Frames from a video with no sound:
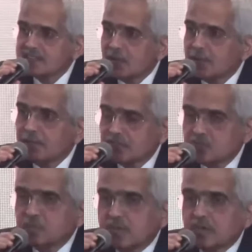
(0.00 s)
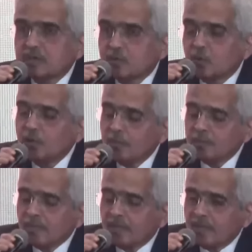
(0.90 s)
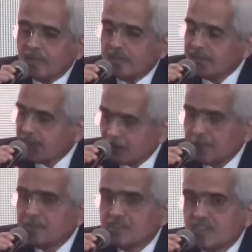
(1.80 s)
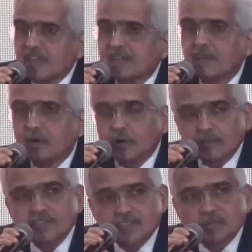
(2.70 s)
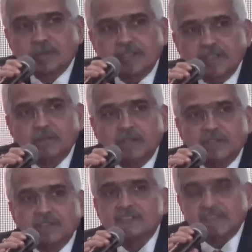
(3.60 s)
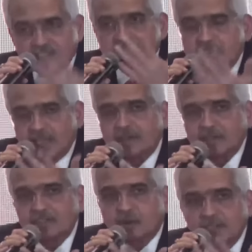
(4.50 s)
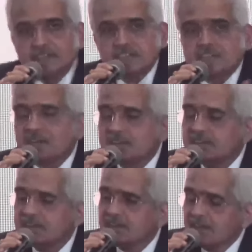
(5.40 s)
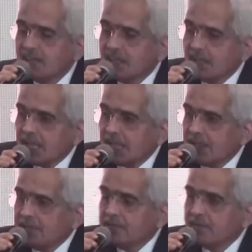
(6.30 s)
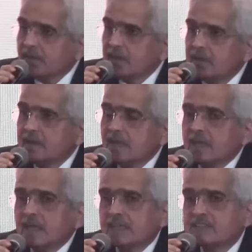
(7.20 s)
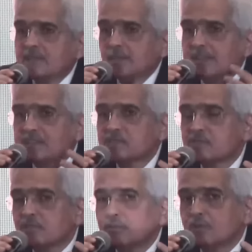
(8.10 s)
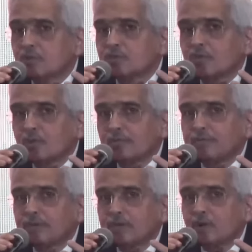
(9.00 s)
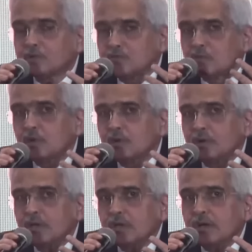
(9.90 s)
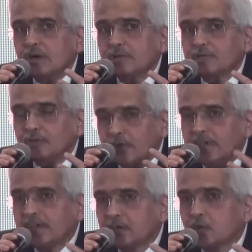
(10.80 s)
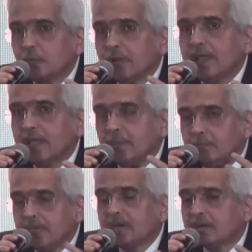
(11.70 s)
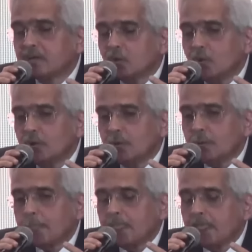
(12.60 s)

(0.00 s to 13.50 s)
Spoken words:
has now a much bigger role. India will be chairing all the G20 meetings, it's already started. And it's a place to, also for India to play a bigger role.